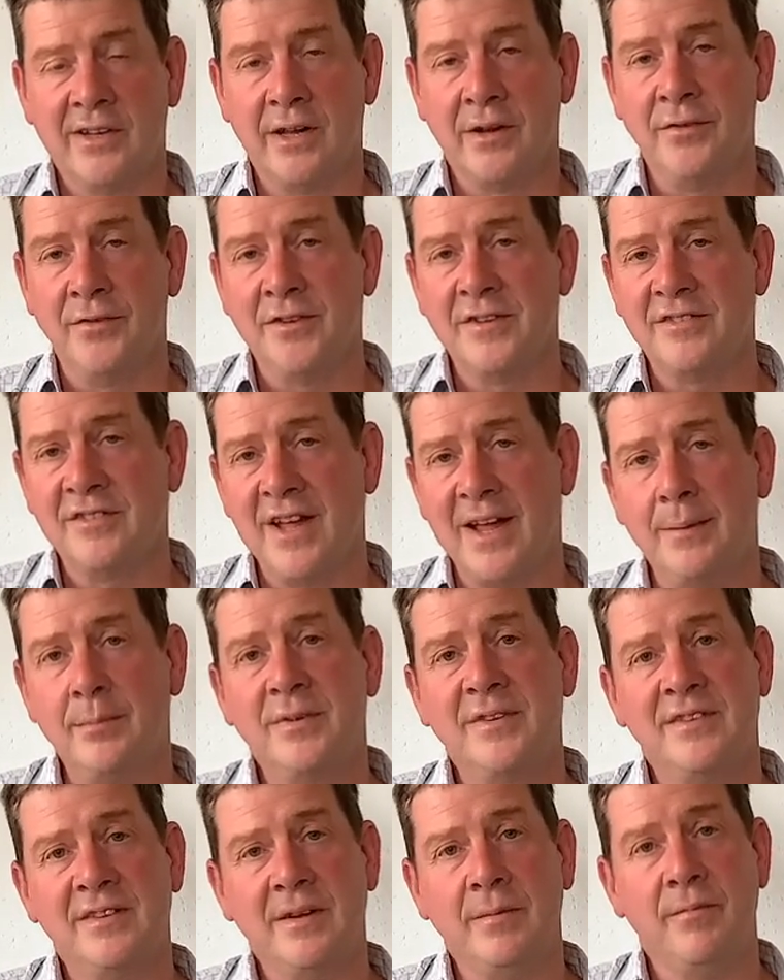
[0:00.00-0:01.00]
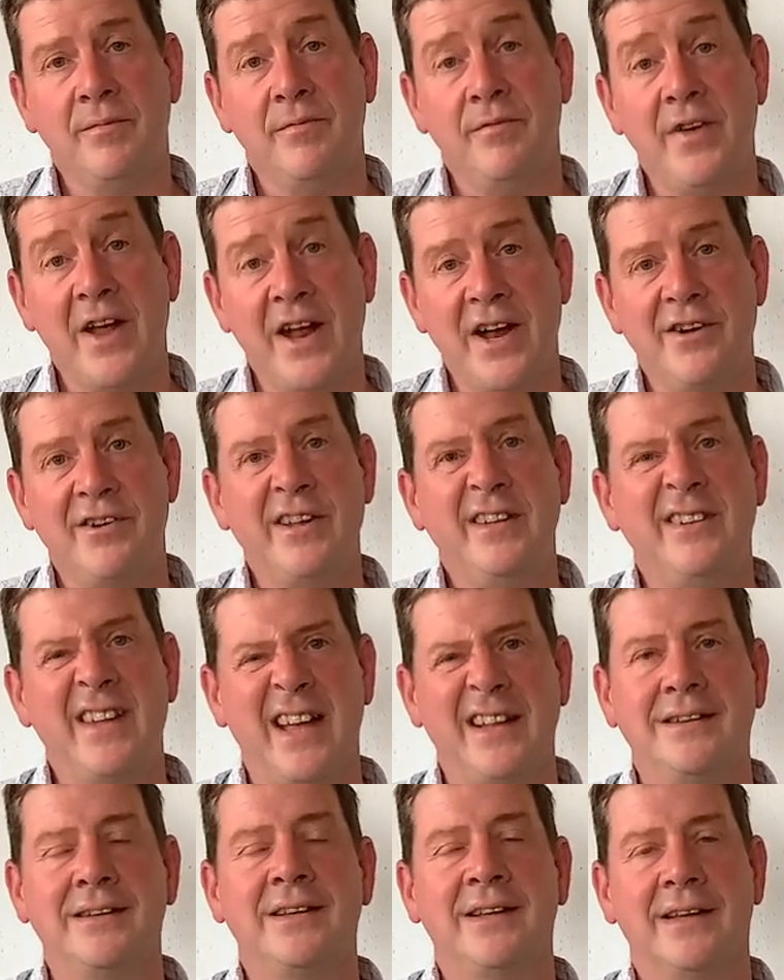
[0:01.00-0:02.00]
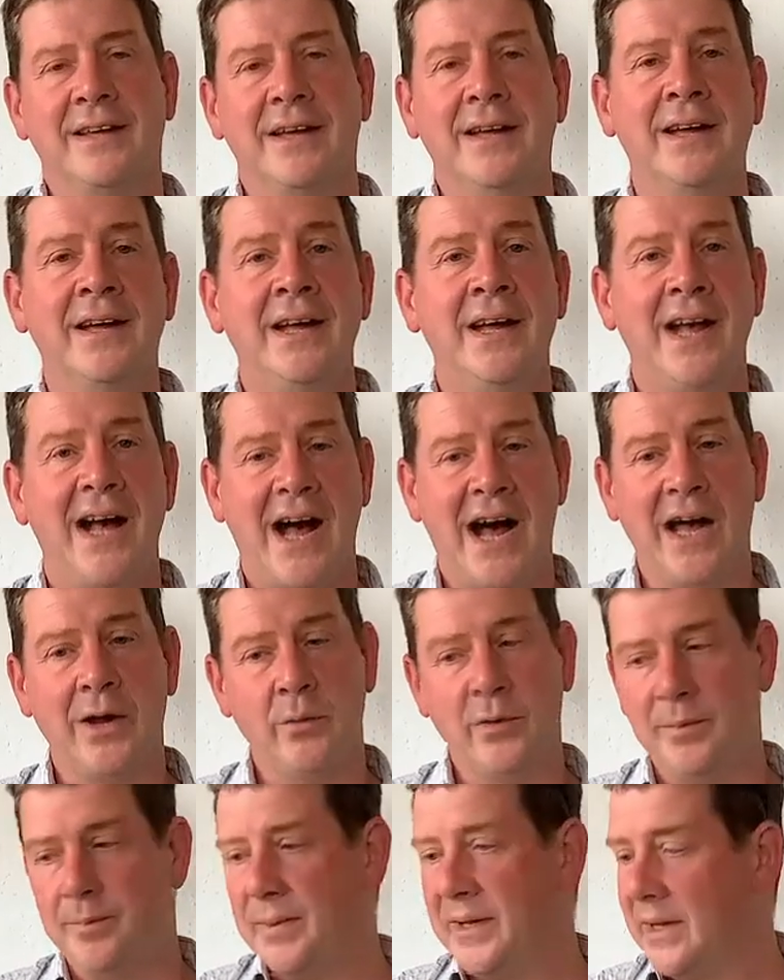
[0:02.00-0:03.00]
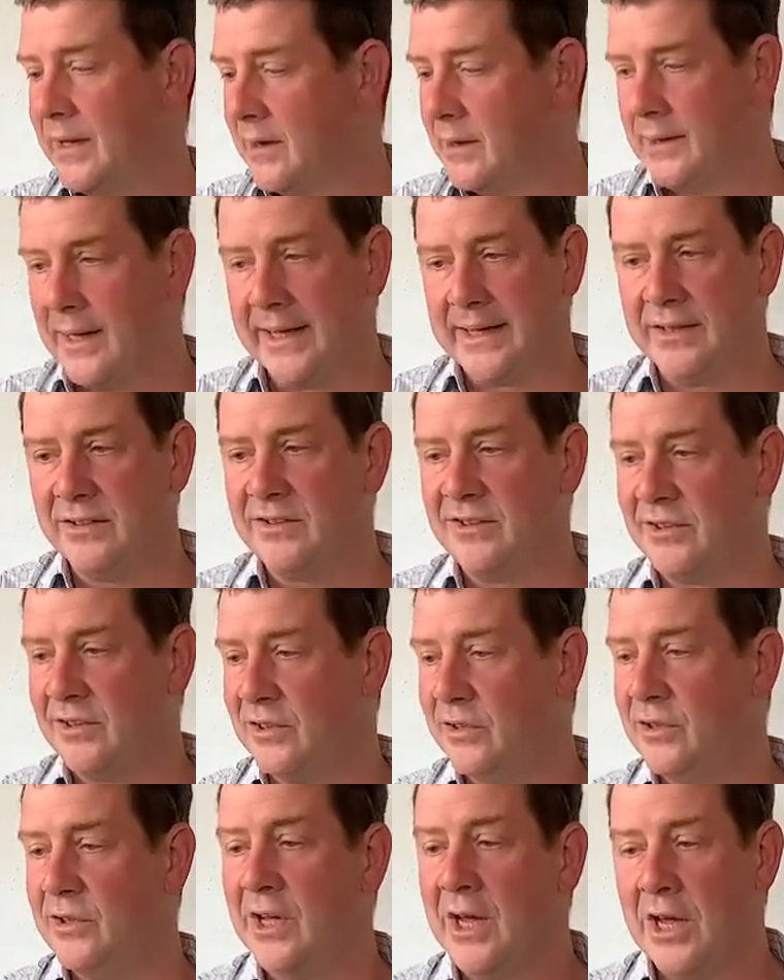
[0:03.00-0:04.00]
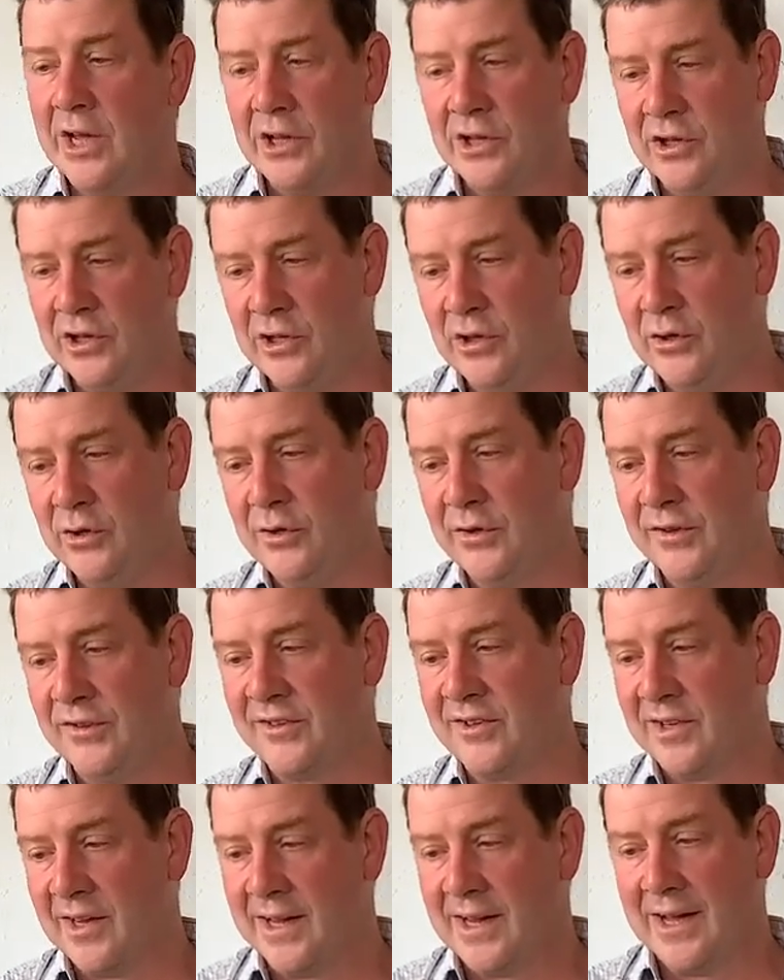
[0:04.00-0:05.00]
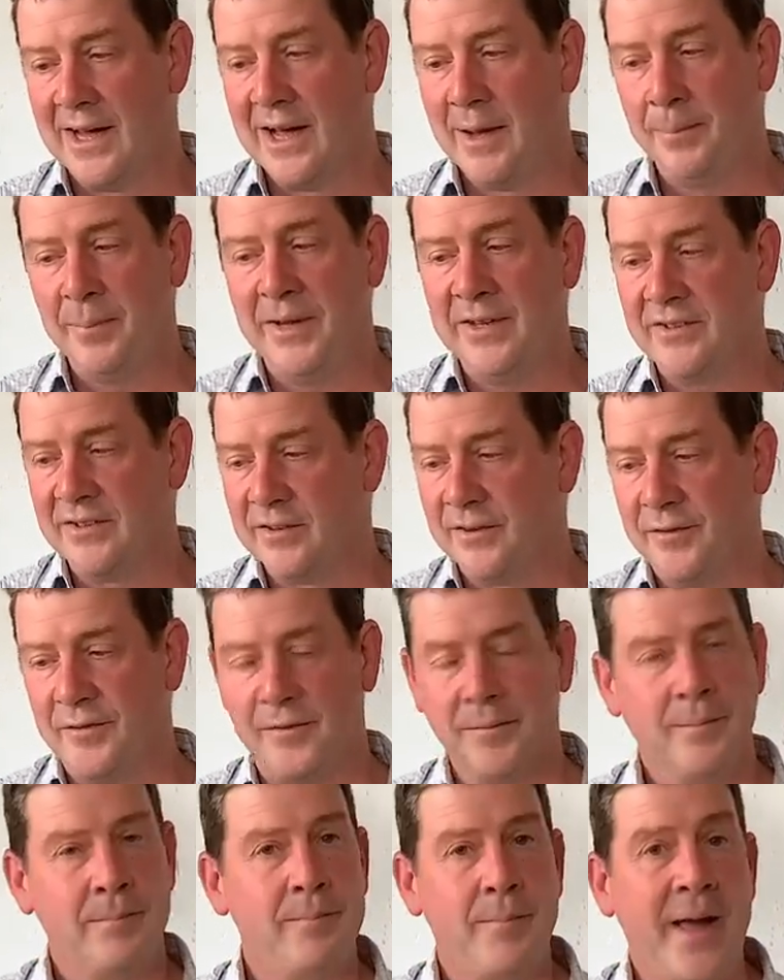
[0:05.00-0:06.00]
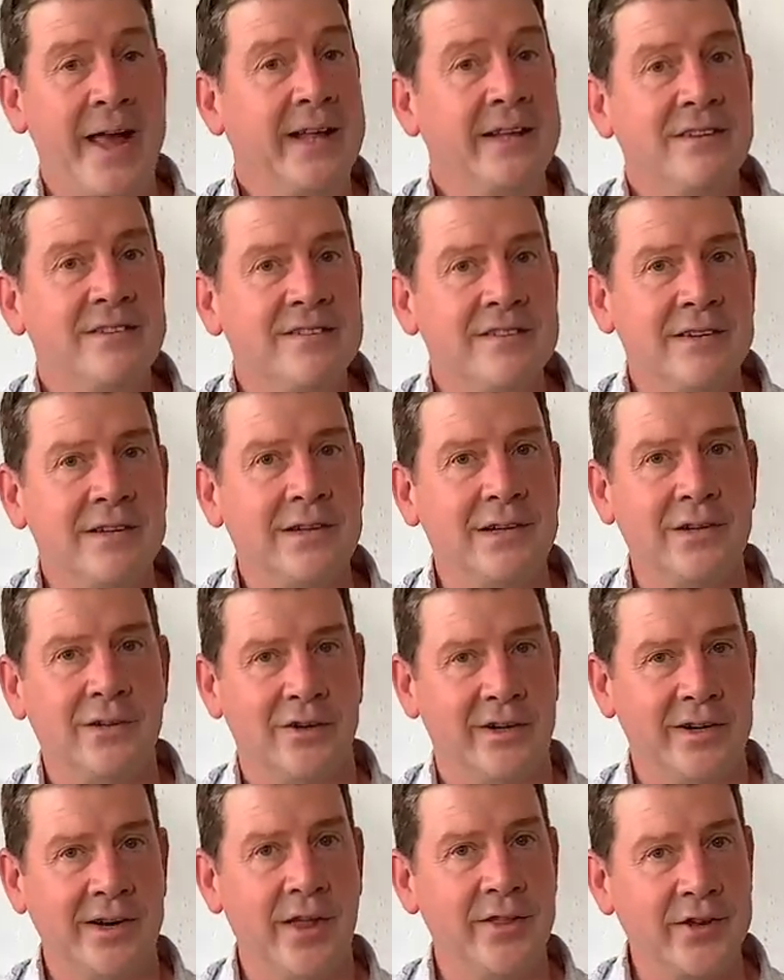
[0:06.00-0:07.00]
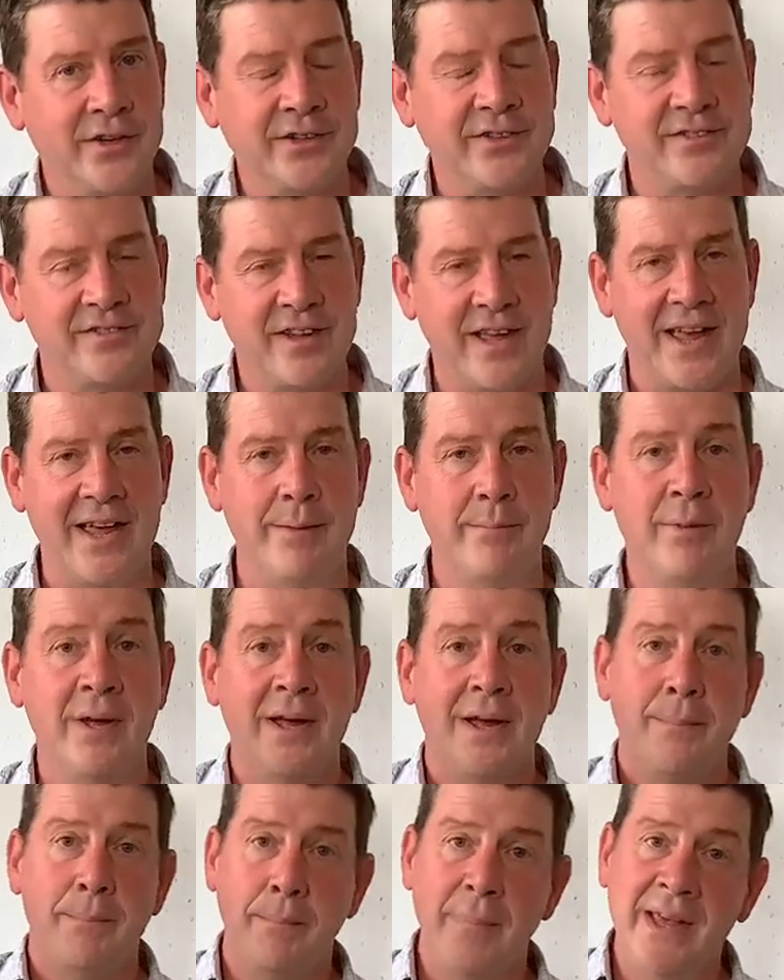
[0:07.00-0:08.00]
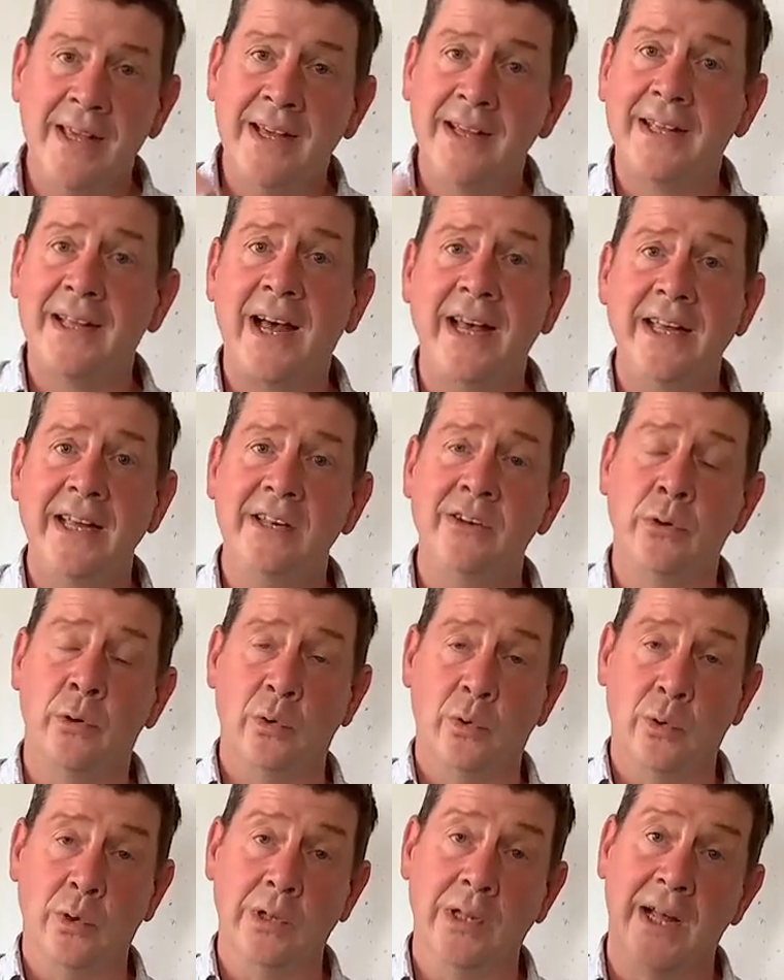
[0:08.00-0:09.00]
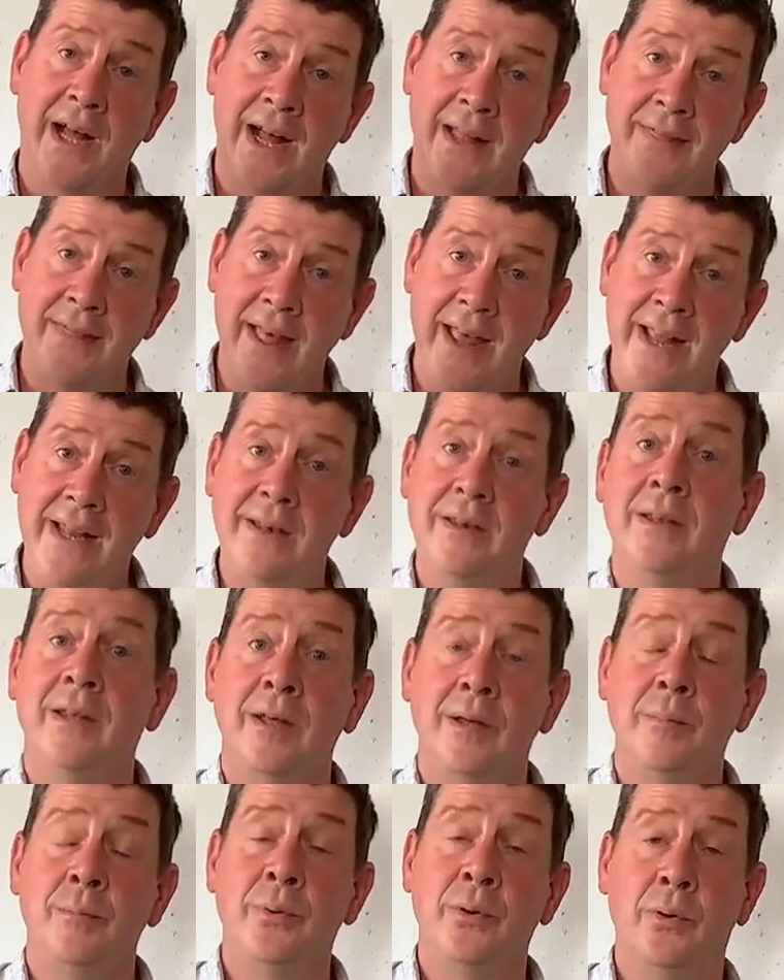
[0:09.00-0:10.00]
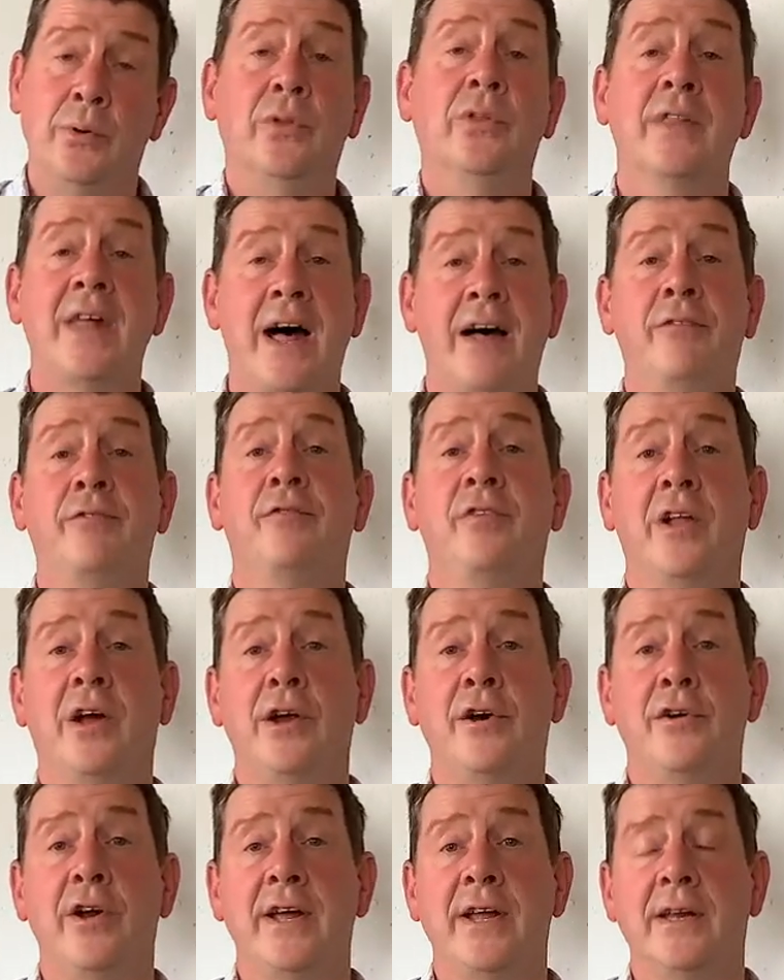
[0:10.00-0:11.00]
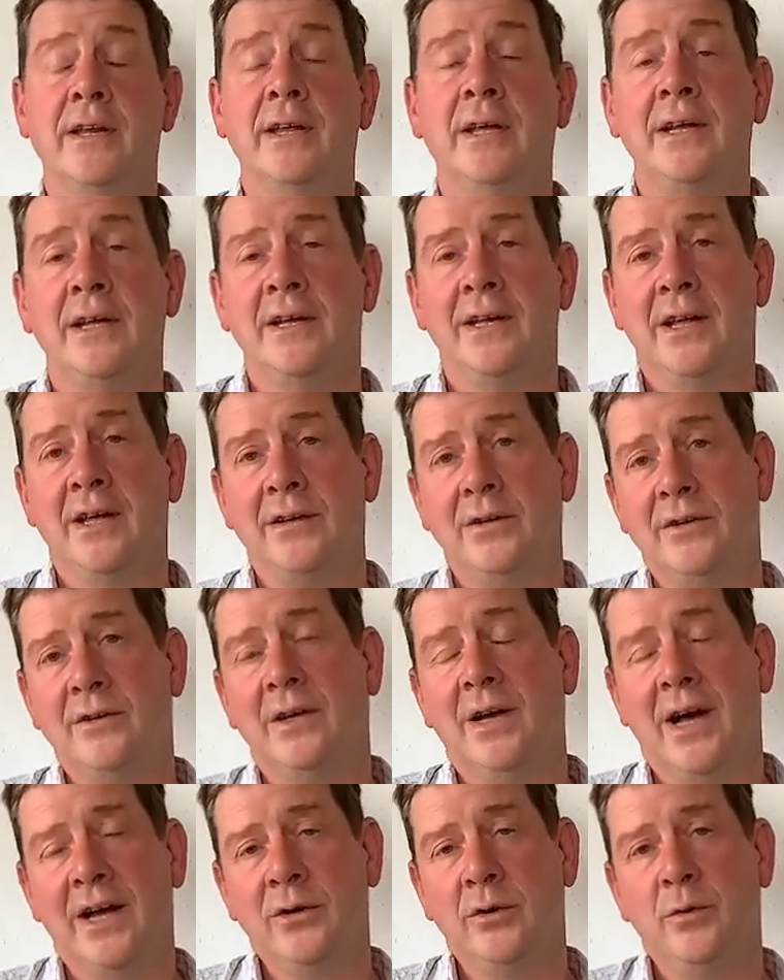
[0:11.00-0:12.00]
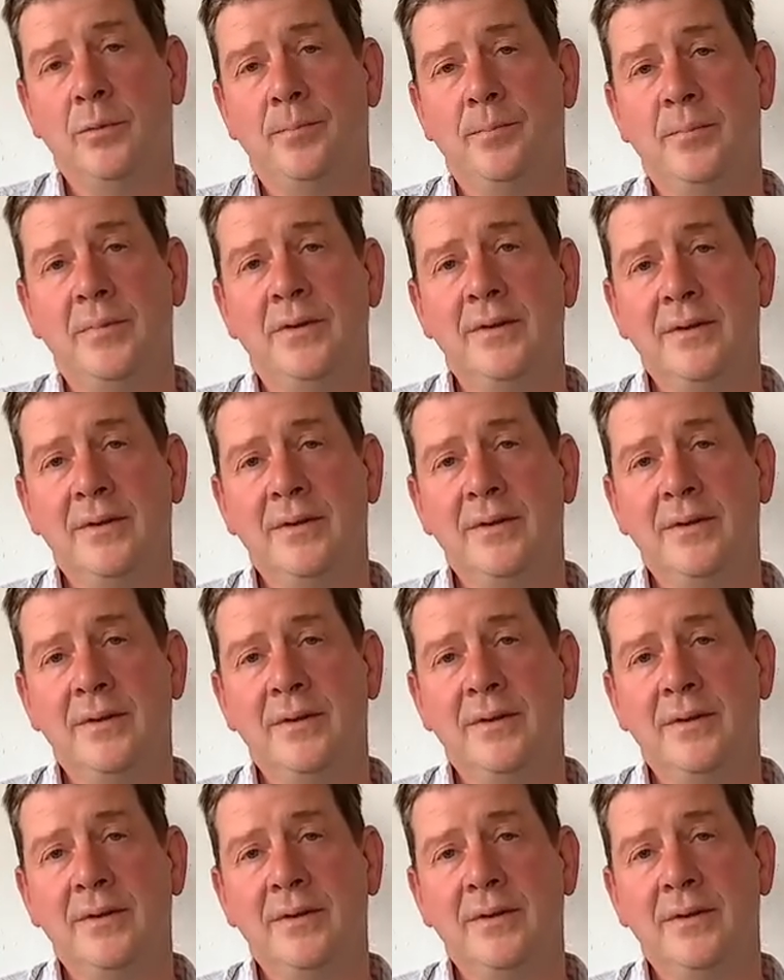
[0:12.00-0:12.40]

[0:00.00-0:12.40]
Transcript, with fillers: Now, if the stems seem very delicate, I would be inclined to use a piece of pencil or another stem, make a guide hole, and then put that flower in. Now, I know